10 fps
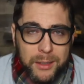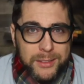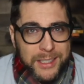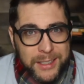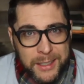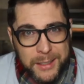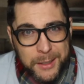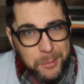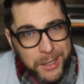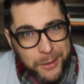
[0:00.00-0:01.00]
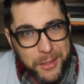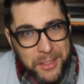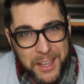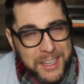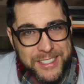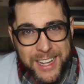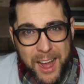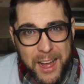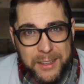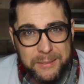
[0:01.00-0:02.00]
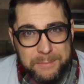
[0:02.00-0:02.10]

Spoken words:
And it's like, but here's the thing. He's not.